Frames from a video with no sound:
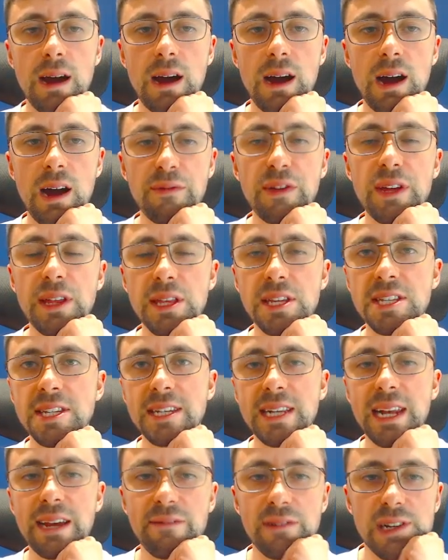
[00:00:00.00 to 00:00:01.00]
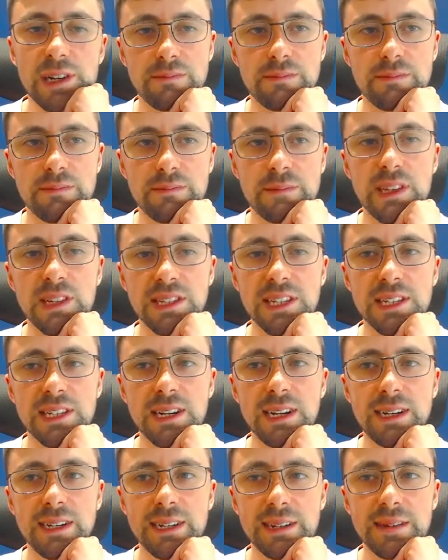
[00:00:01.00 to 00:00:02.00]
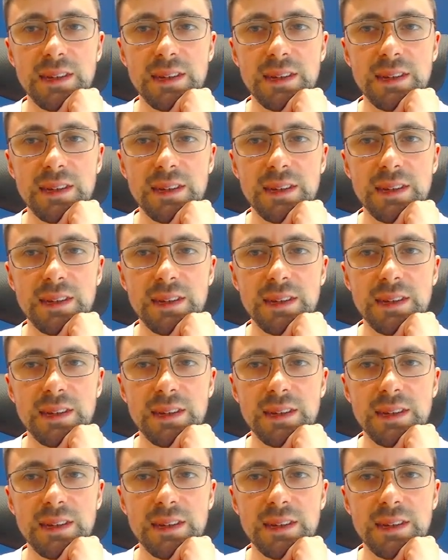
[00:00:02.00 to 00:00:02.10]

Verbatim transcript: I think this is inevitable. This is like